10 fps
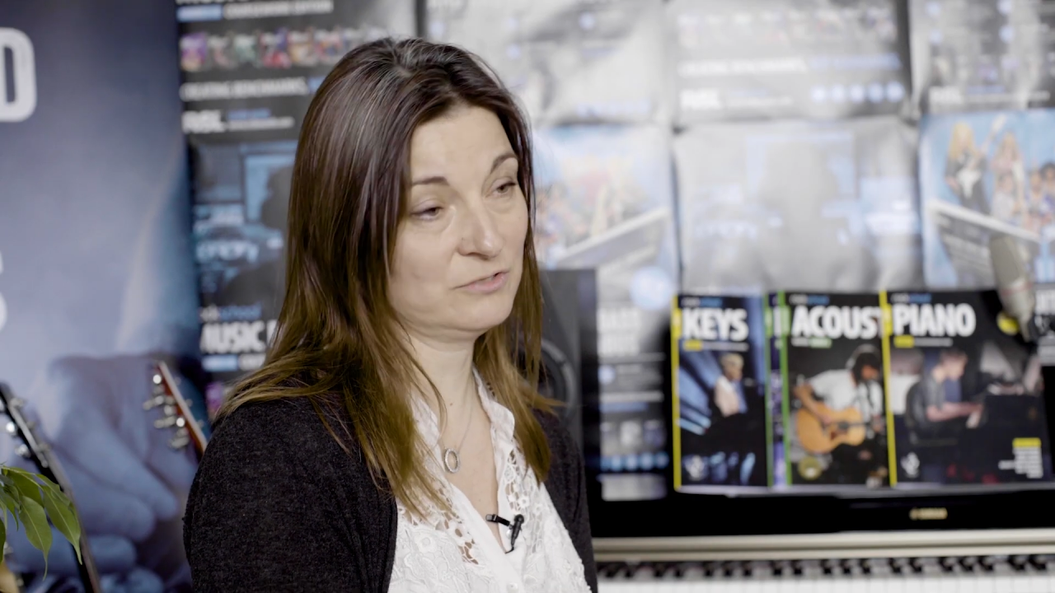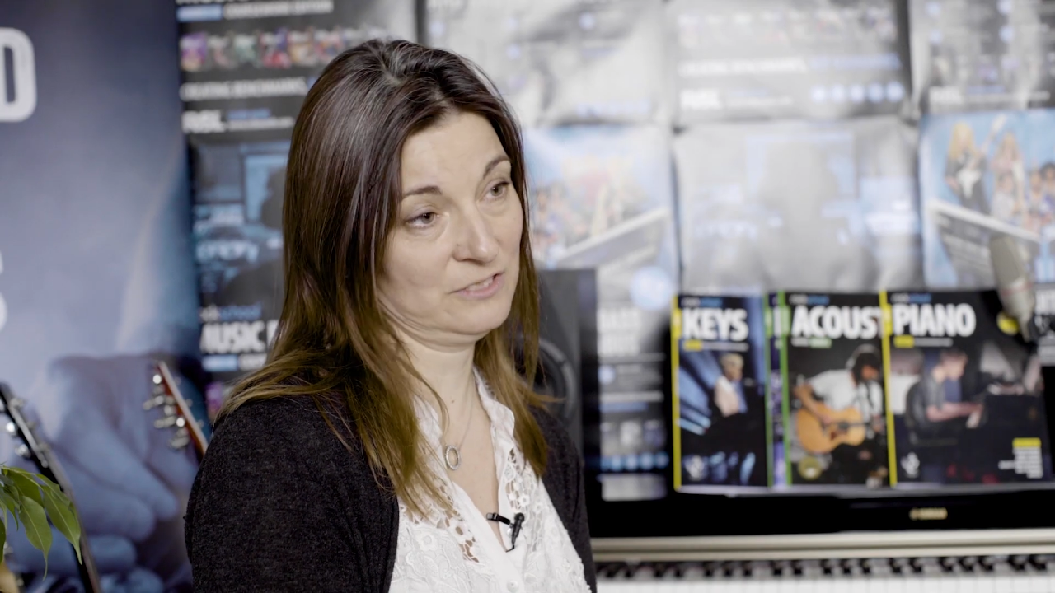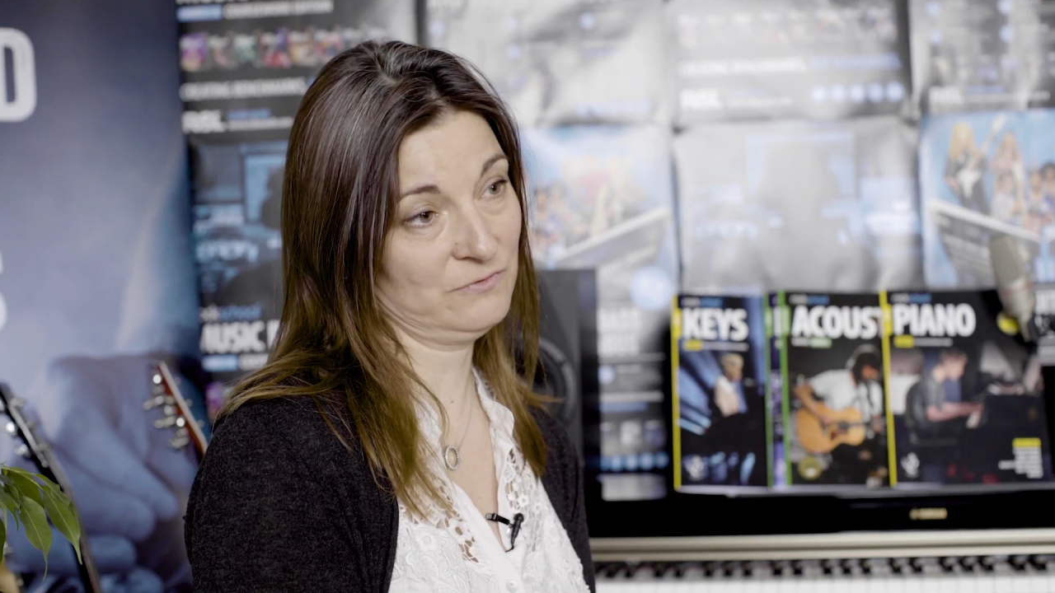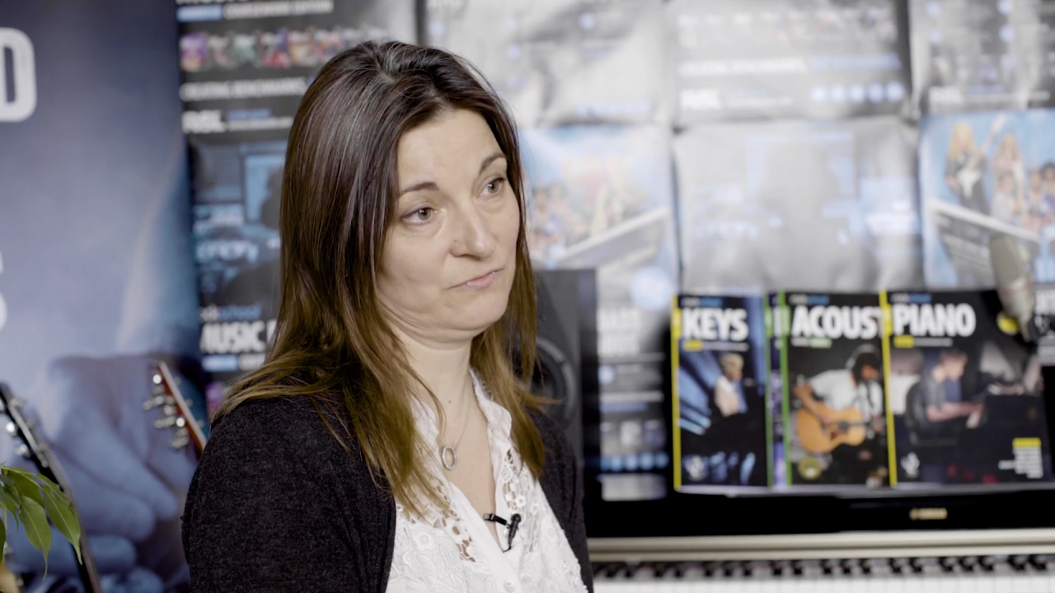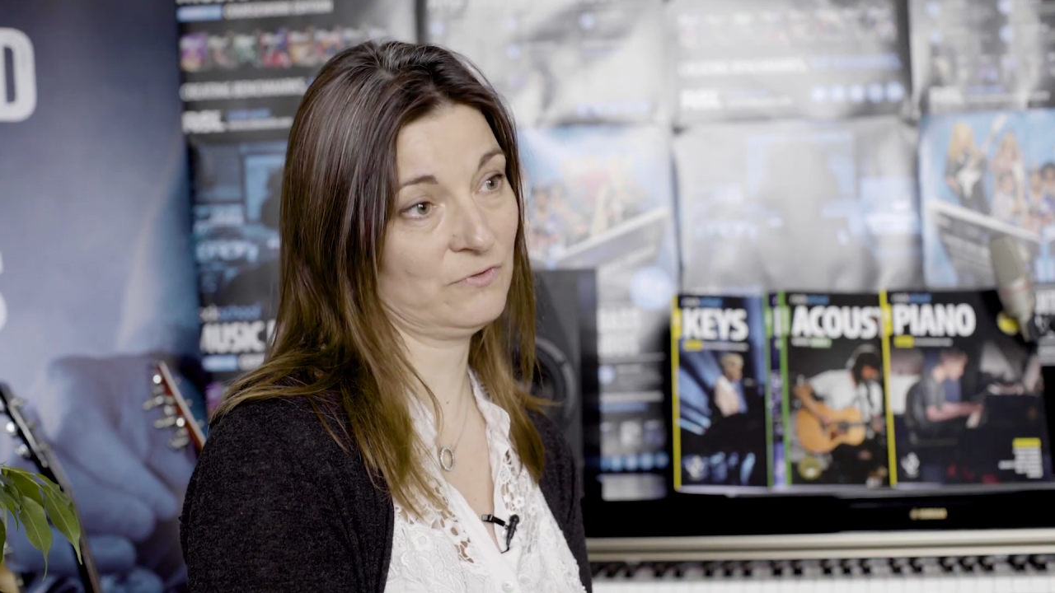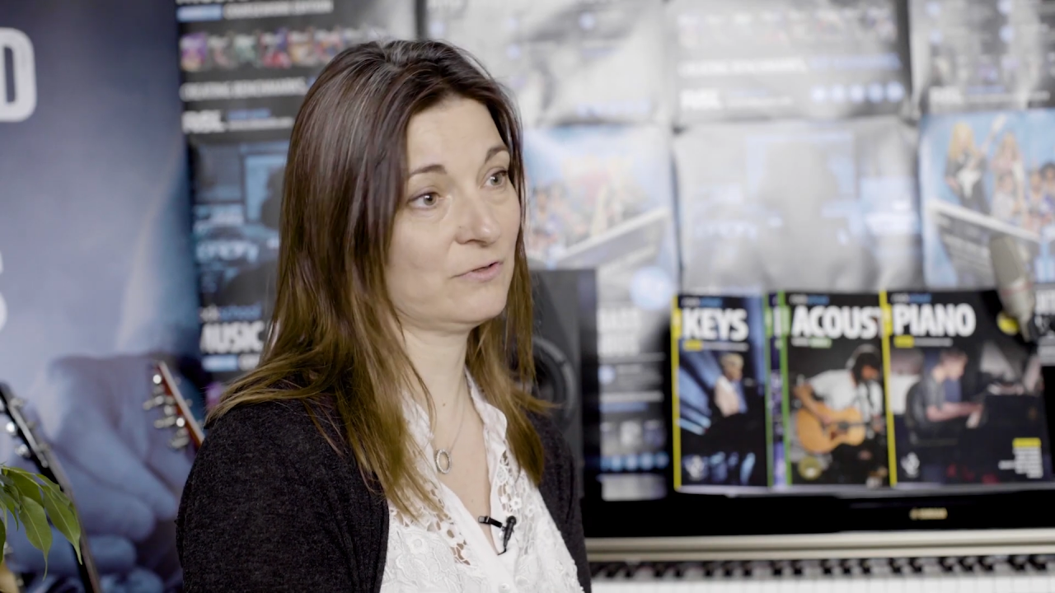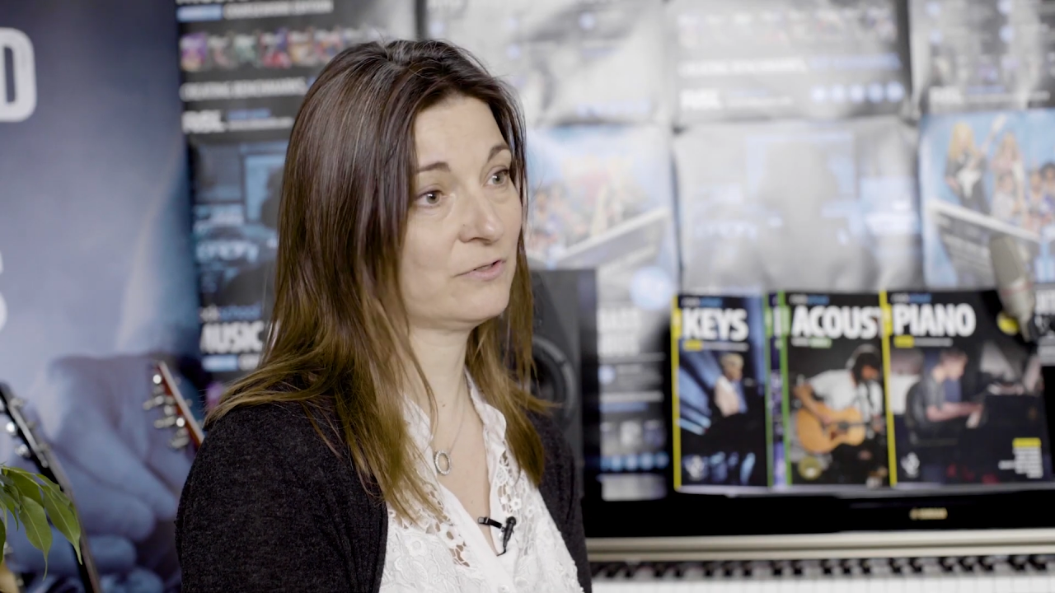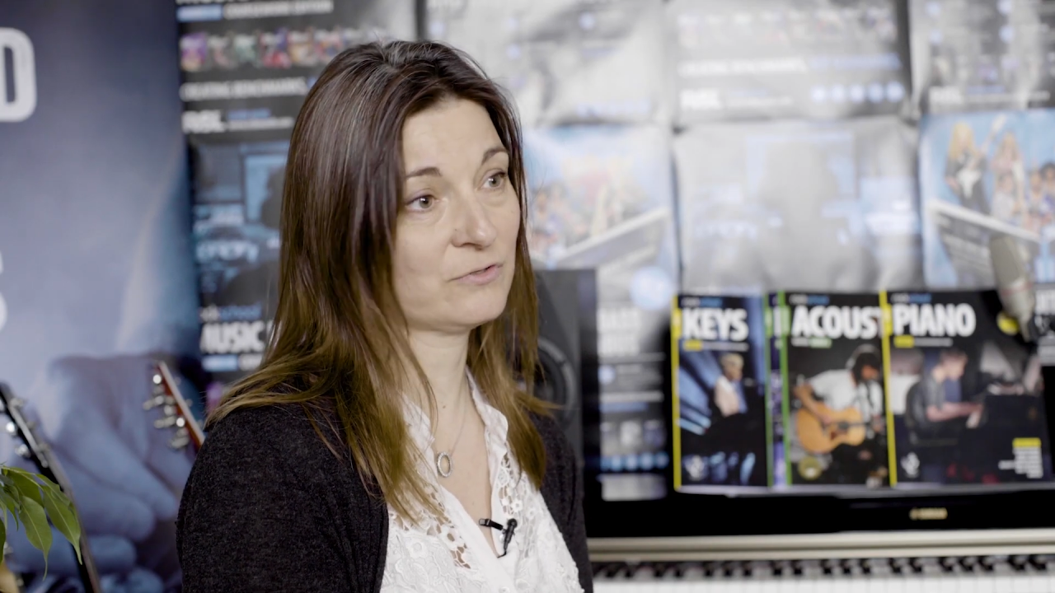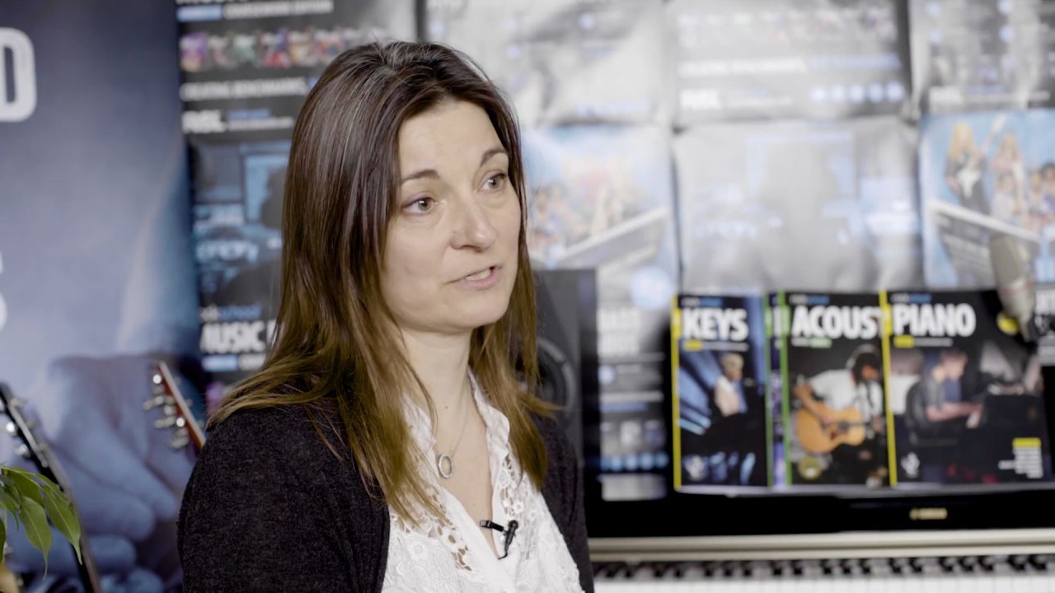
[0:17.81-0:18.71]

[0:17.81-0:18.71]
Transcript: you need for your